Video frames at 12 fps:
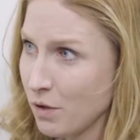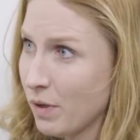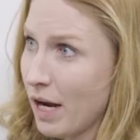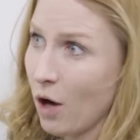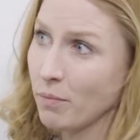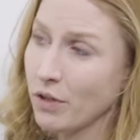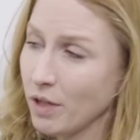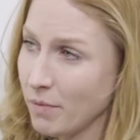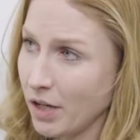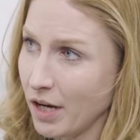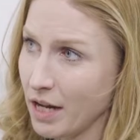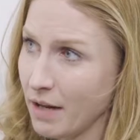You can help your
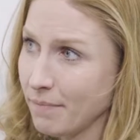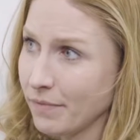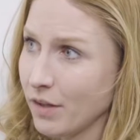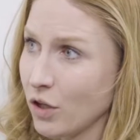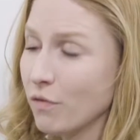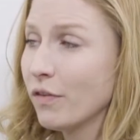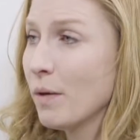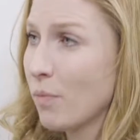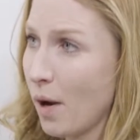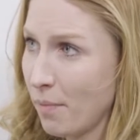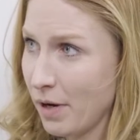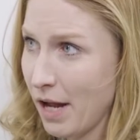community. You
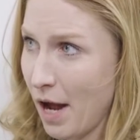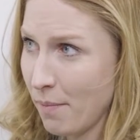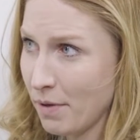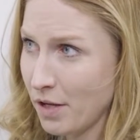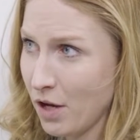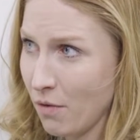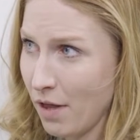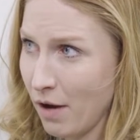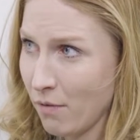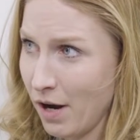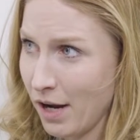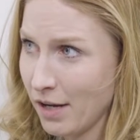flip property. I happen to know
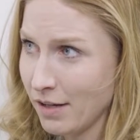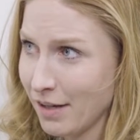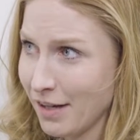that, right?